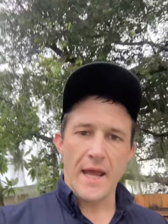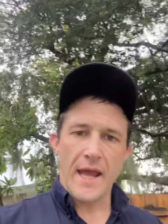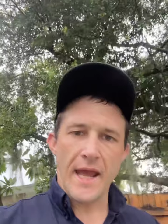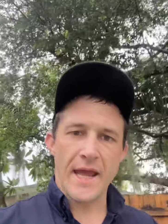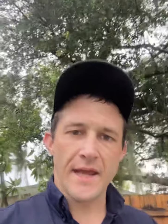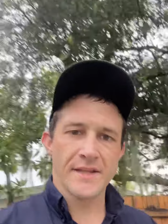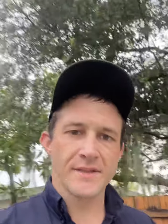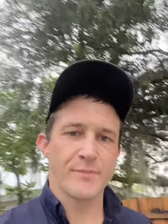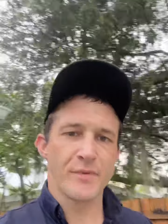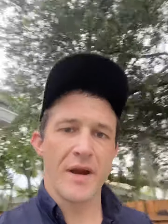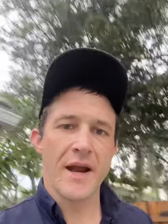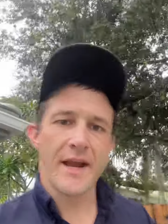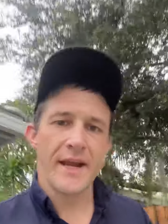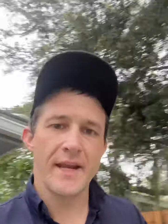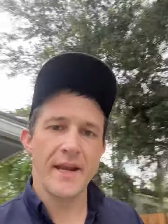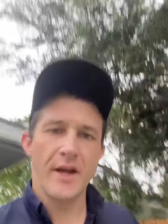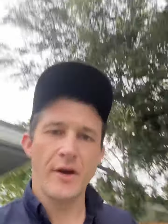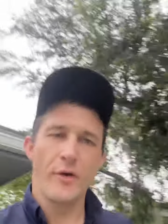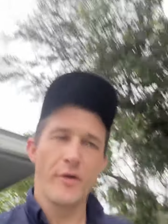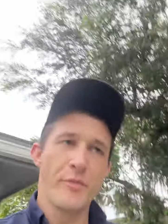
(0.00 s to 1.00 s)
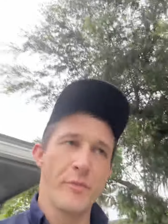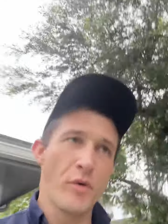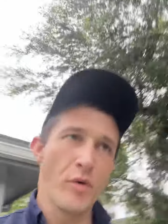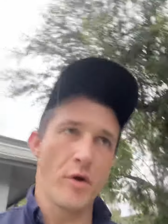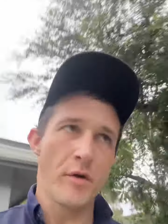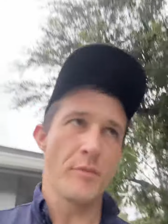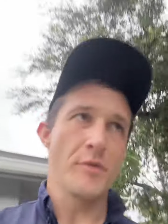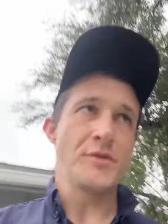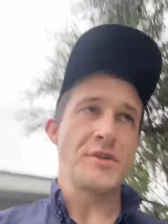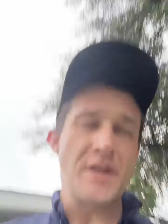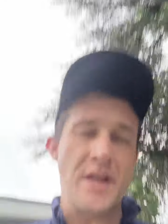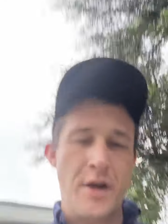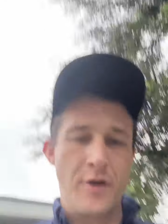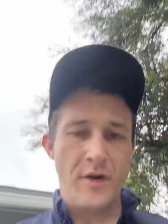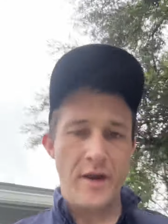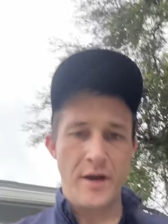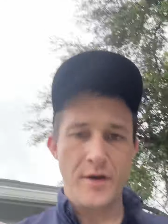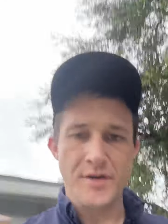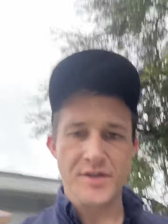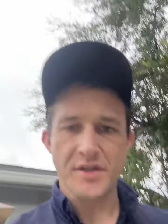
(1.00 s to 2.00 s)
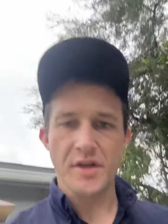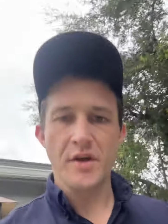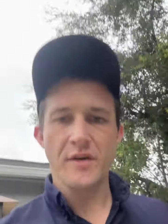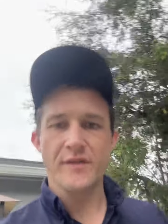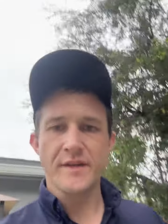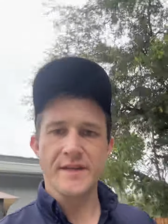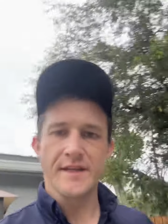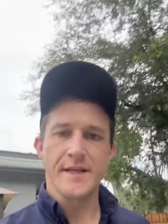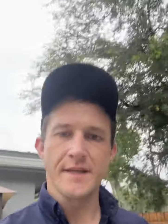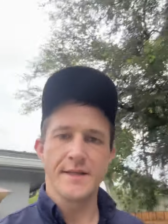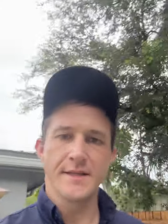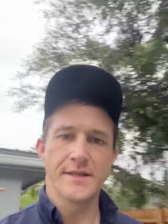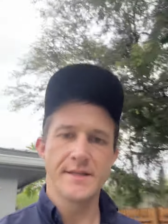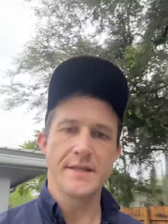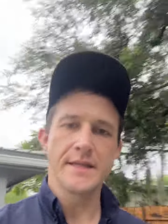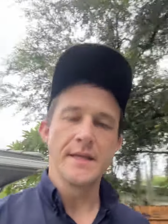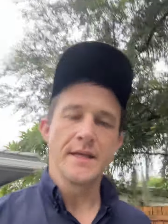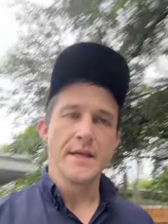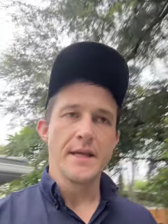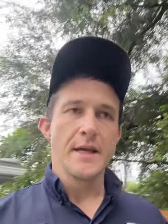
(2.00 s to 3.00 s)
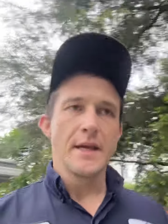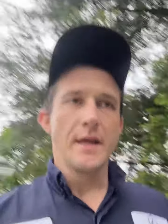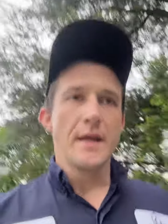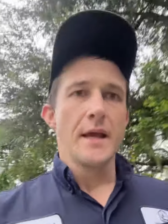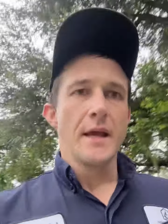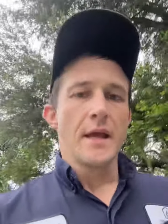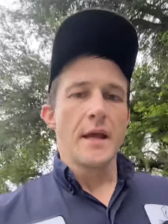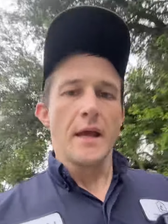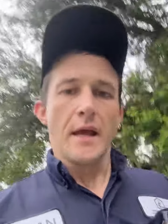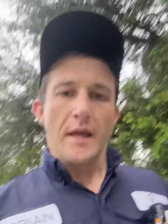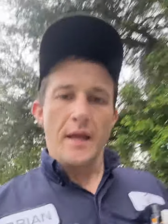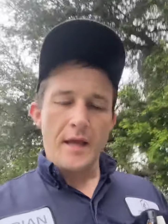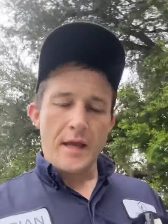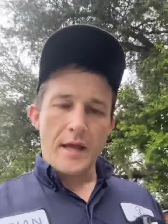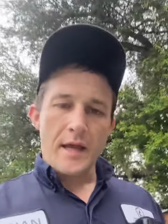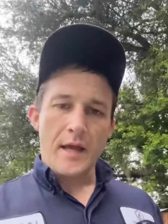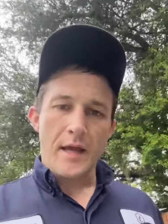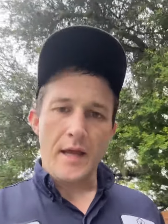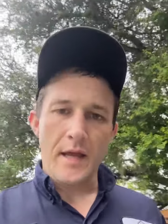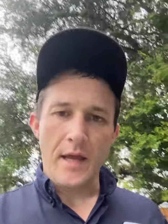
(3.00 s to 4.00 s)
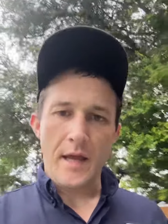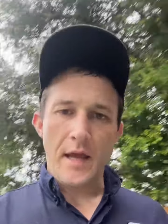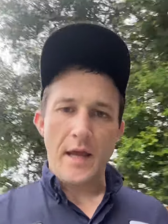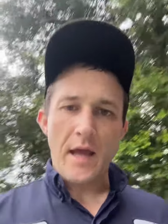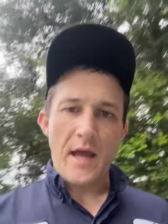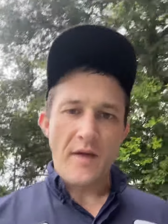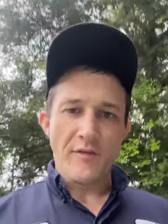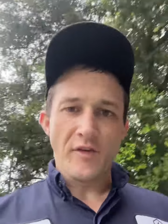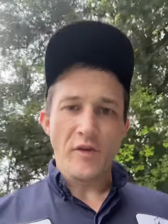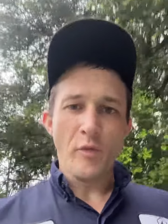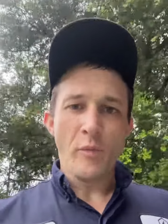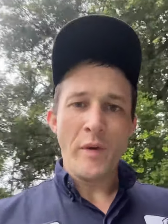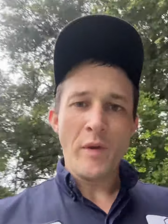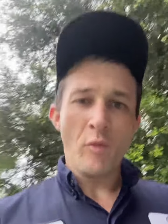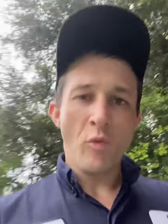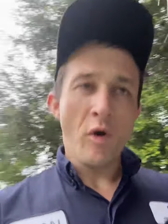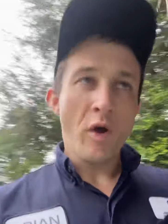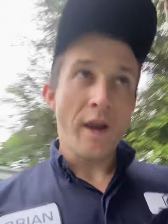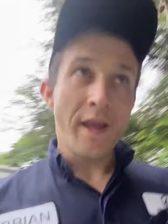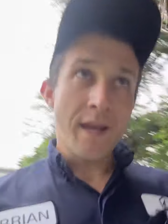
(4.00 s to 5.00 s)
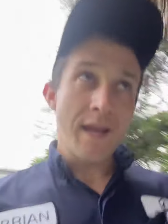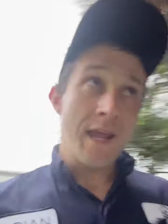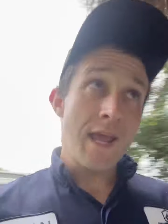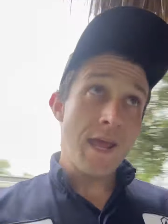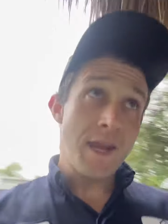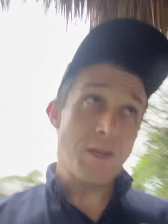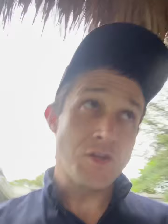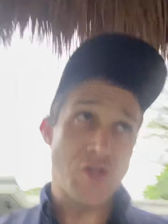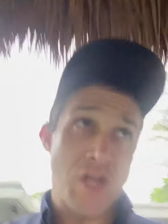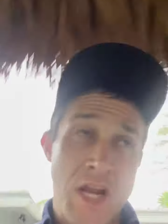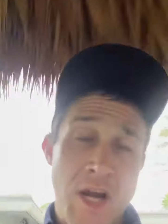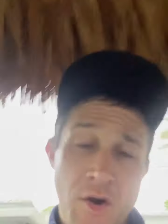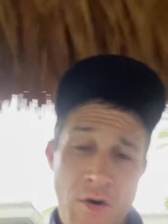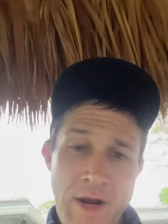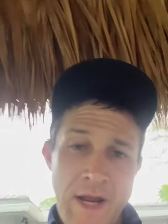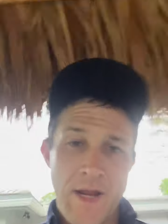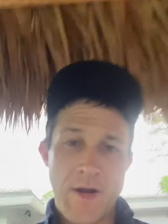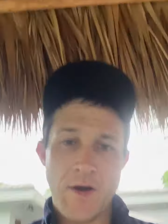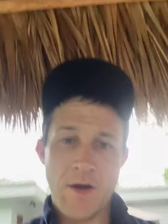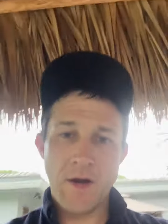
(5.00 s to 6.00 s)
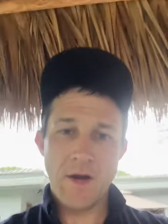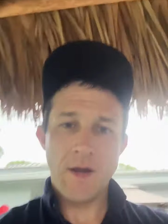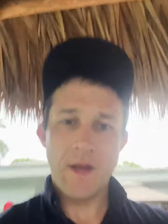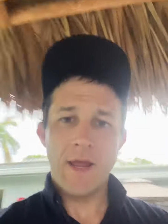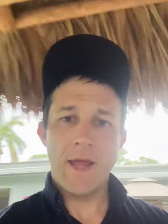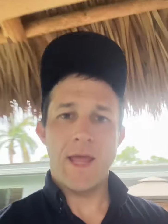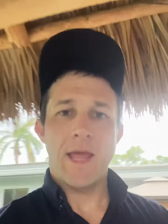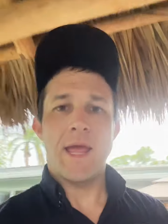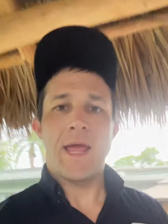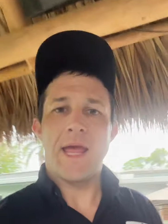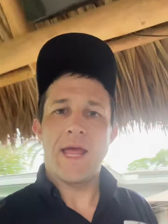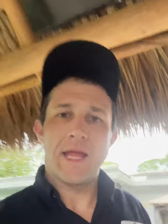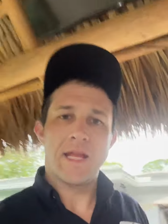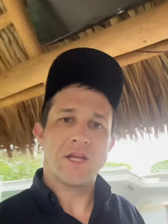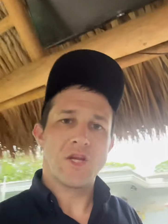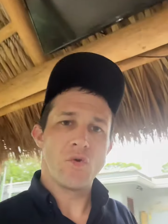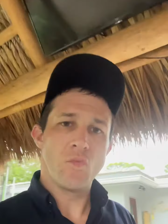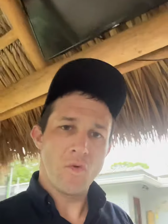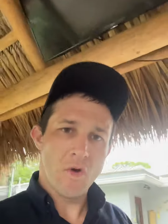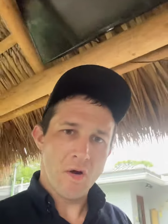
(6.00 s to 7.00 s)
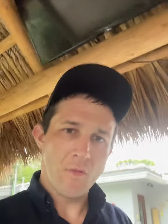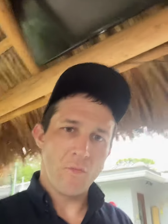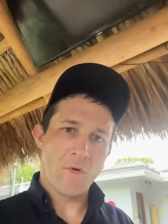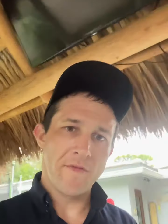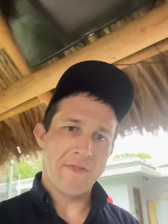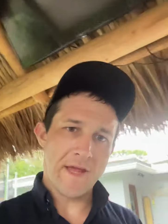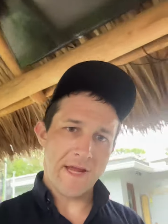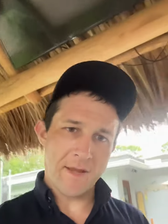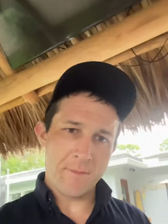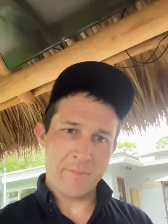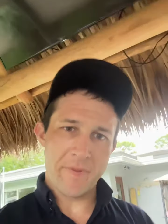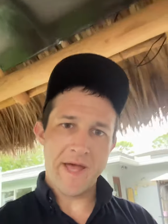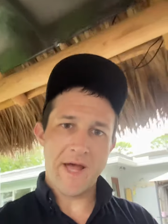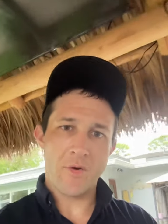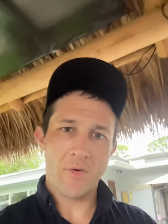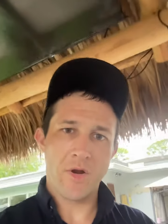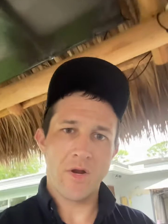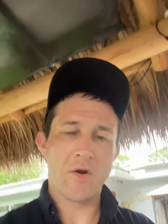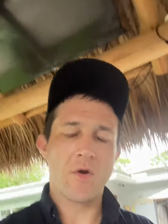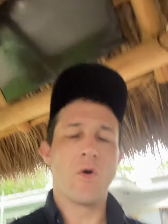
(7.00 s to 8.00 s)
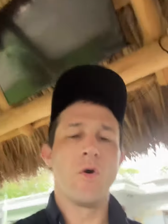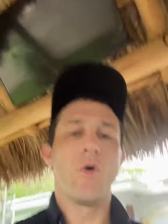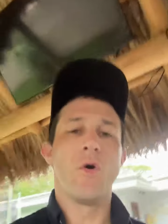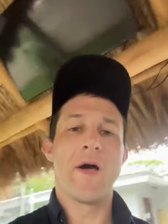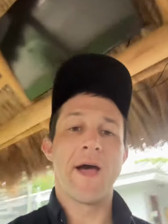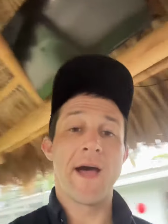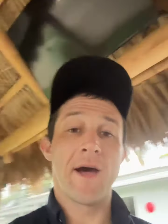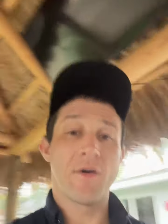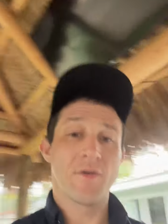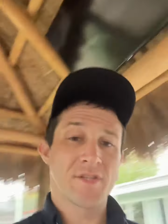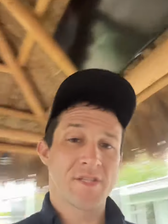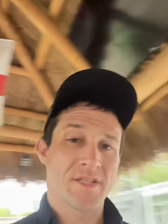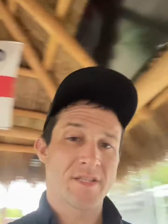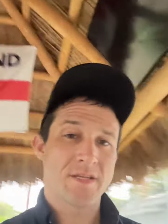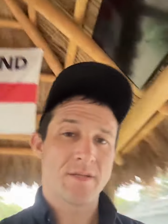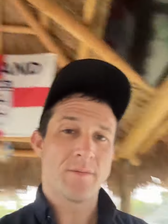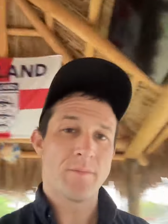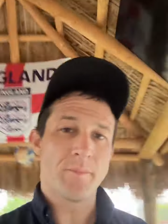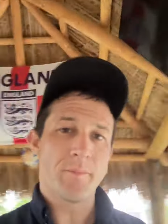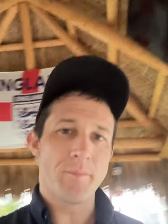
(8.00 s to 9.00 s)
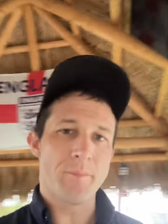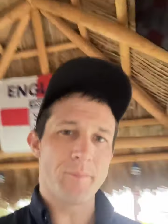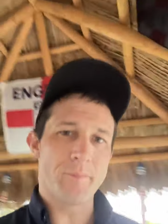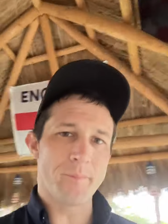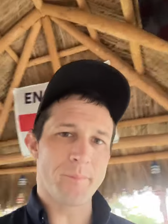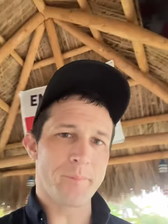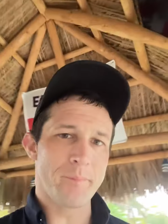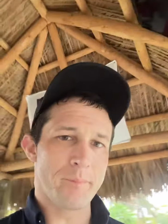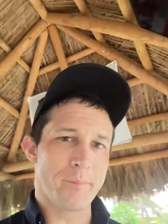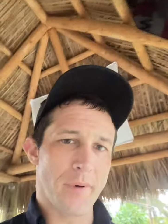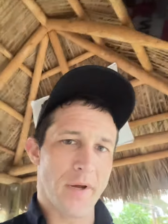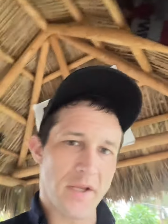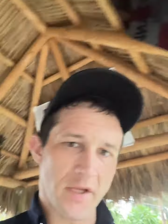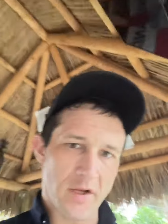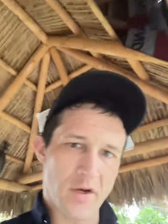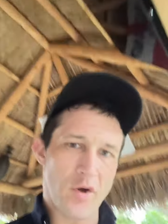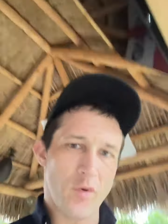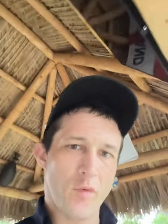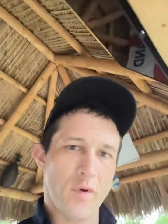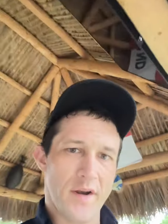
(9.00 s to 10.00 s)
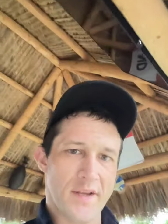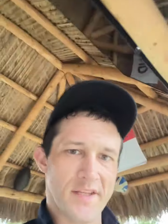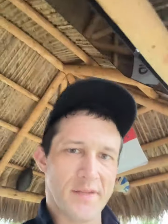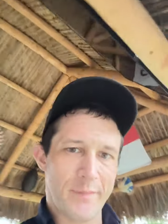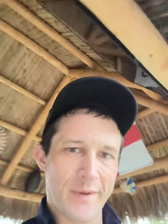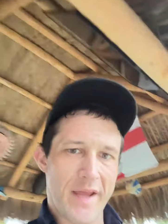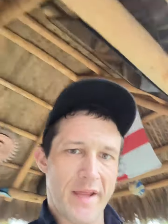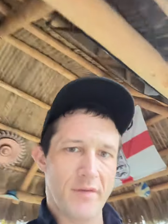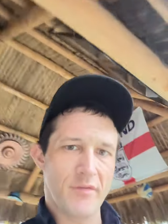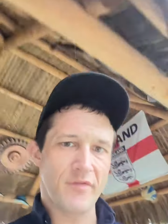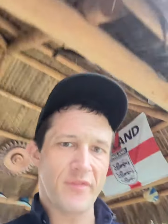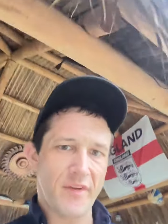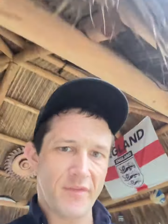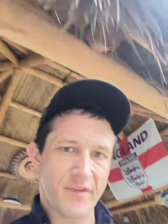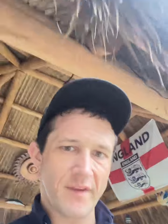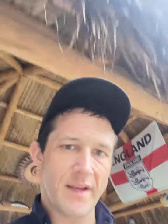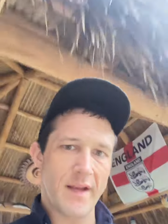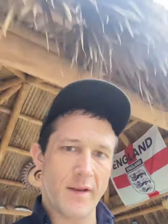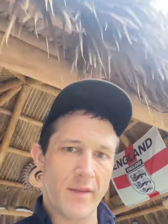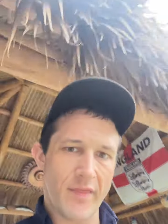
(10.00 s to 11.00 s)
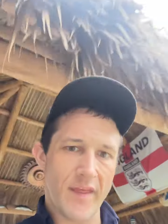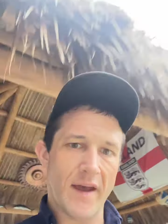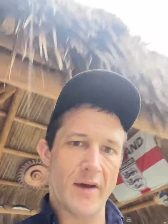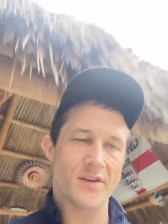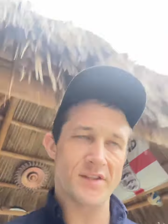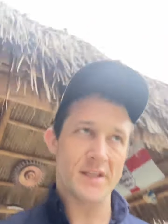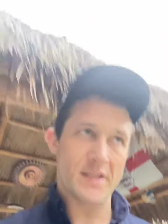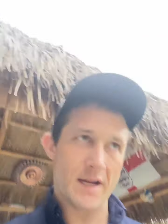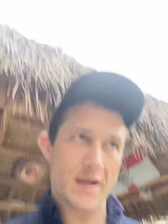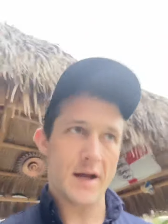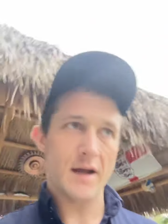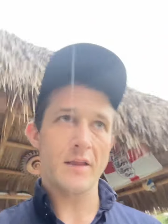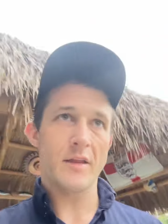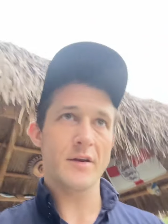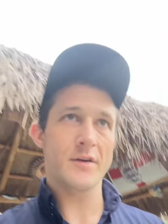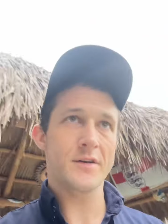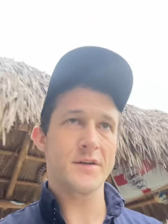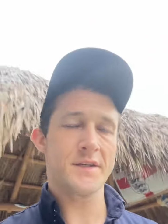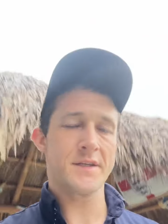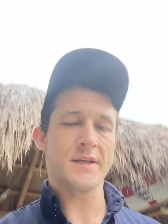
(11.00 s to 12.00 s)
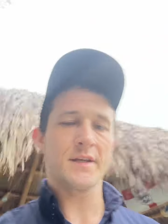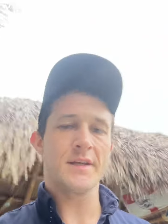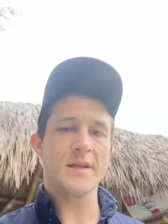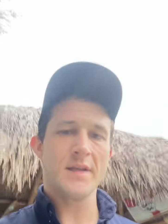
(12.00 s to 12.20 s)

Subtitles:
Hey, it's Brian here with Portable Generator Services. Have you been wanting to get a generator and you want one that can power your whole house, but you don't want to spend $15,000?